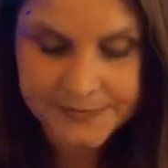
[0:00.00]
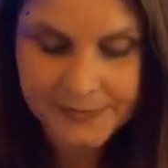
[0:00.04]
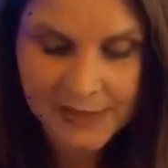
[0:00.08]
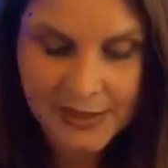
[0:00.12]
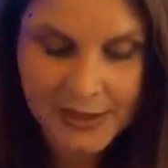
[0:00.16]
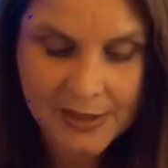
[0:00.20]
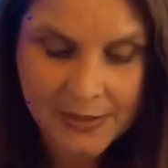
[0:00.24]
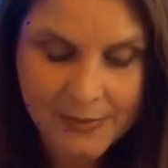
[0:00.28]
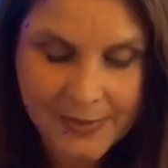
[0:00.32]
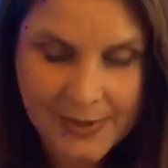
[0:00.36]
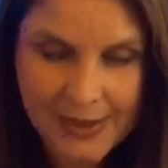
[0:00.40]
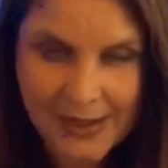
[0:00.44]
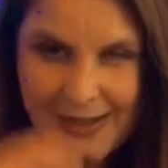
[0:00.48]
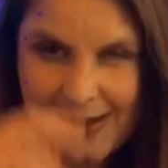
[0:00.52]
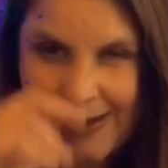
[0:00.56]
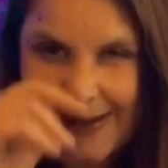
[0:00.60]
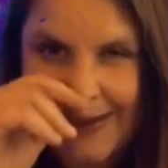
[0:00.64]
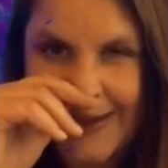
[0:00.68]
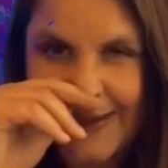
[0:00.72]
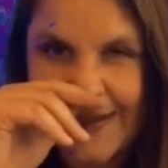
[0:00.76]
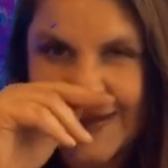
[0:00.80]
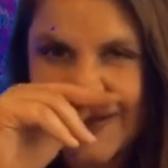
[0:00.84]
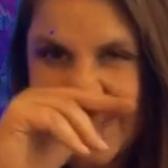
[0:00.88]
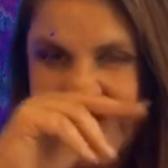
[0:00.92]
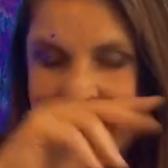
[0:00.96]
You don't want to
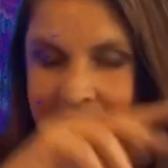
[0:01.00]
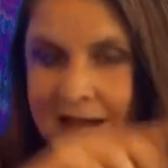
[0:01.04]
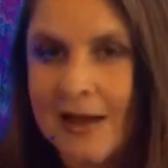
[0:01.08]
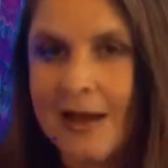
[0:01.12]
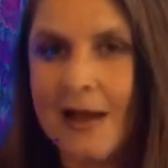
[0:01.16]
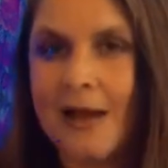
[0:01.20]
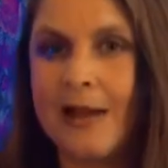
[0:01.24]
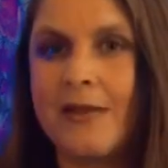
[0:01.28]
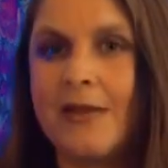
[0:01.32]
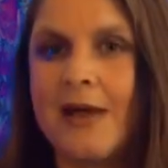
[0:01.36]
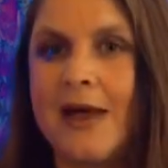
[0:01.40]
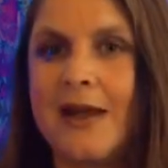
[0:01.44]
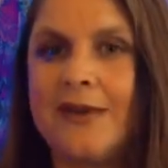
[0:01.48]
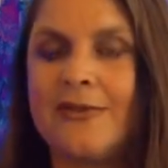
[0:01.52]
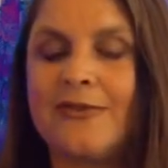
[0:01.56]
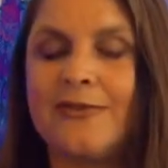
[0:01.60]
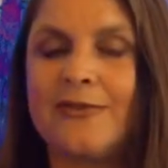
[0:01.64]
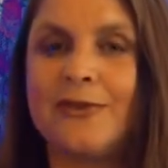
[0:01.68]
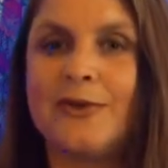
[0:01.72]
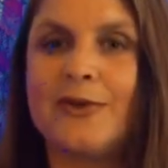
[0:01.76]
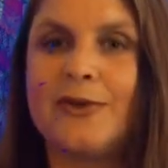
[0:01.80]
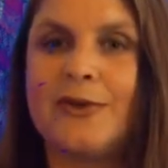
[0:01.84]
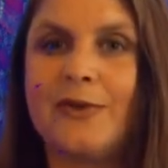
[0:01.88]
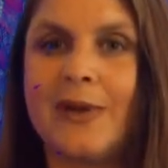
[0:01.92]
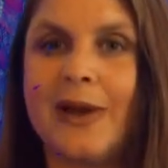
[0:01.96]
eat a lot of
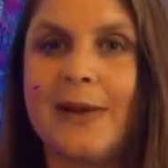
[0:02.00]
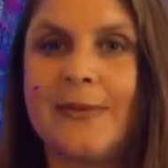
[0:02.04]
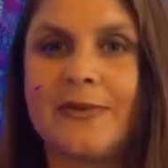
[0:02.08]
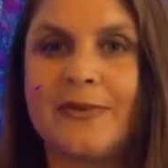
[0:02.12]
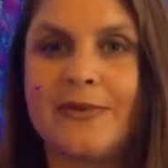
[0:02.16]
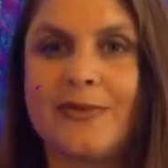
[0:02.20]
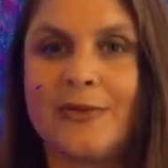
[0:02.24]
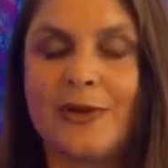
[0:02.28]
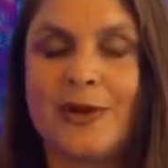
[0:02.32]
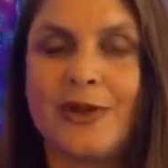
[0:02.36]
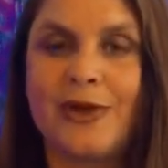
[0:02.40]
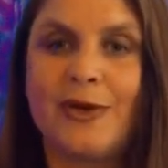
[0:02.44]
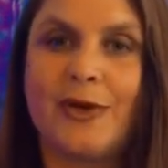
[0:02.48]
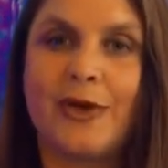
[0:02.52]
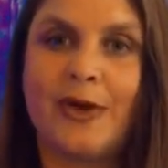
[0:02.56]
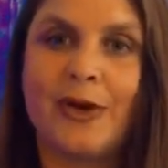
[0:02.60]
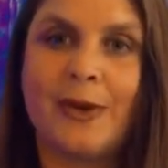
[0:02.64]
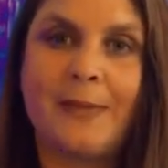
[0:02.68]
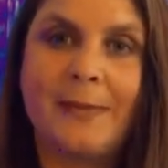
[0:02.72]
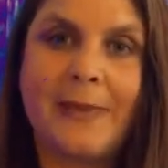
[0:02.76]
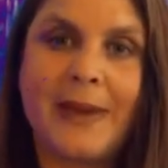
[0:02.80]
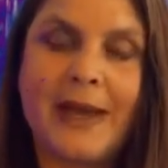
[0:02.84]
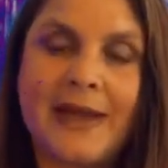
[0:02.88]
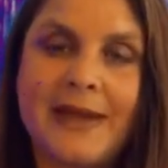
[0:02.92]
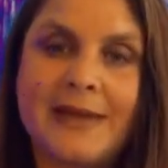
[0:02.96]
food right before you go to
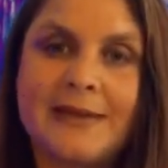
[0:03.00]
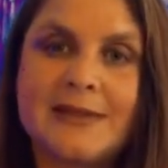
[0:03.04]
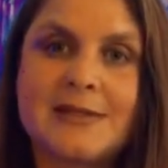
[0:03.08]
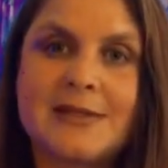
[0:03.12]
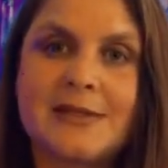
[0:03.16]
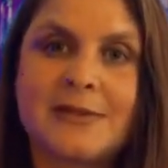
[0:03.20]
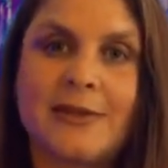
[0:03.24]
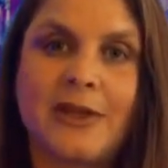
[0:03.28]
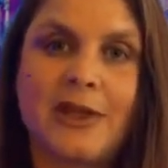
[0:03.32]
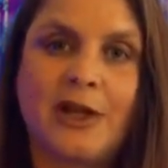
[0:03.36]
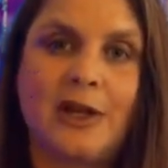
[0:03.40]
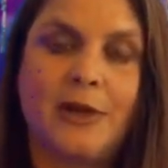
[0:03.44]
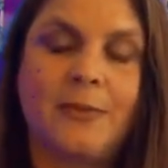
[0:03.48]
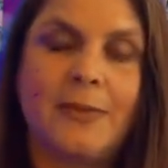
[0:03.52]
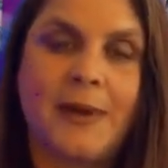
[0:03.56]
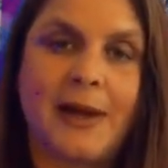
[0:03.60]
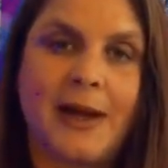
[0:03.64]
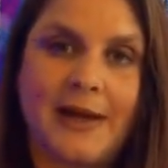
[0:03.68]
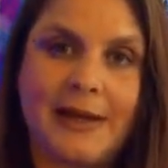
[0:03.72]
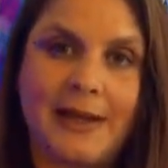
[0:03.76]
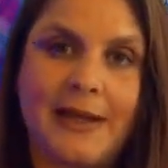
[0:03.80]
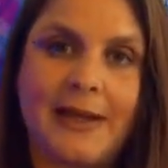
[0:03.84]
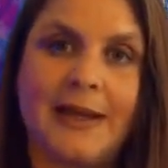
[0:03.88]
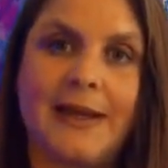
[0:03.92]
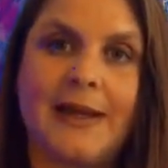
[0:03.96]
bed so that your
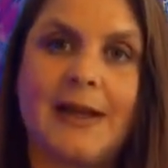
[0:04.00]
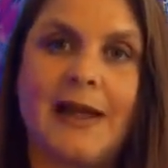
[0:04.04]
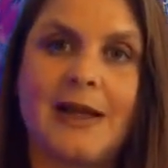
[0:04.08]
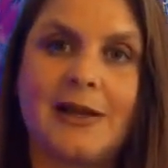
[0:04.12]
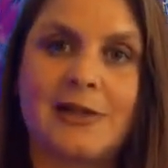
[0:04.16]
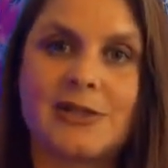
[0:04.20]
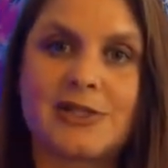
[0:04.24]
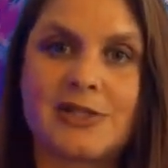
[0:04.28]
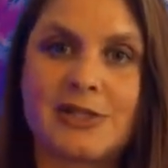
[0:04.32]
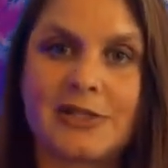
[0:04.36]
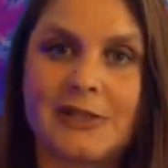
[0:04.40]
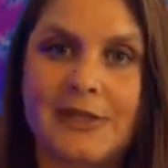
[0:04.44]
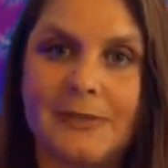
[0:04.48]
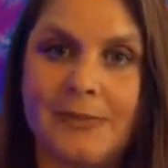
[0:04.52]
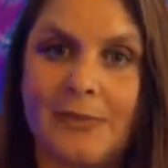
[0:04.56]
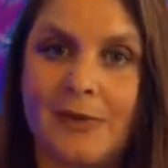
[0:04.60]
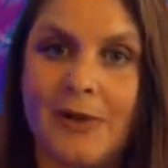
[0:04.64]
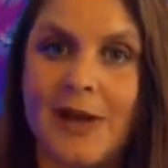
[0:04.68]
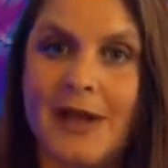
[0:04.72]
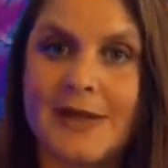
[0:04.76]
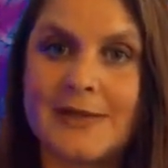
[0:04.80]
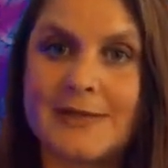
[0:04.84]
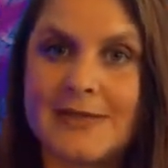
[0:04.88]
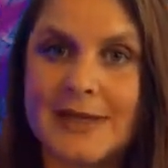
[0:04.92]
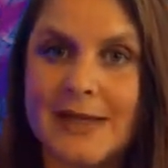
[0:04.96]
body can actually
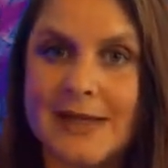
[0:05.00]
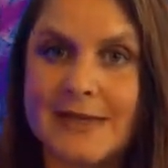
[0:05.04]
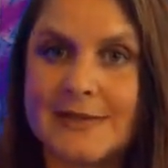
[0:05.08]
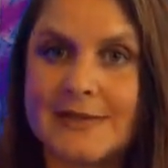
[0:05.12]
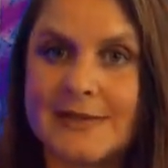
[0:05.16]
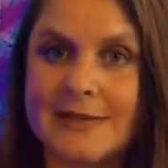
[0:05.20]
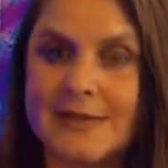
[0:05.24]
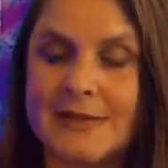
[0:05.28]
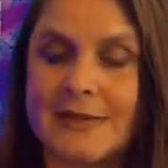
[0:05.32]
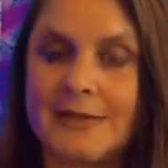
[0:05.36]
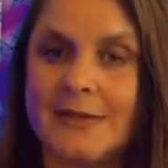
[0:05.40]
process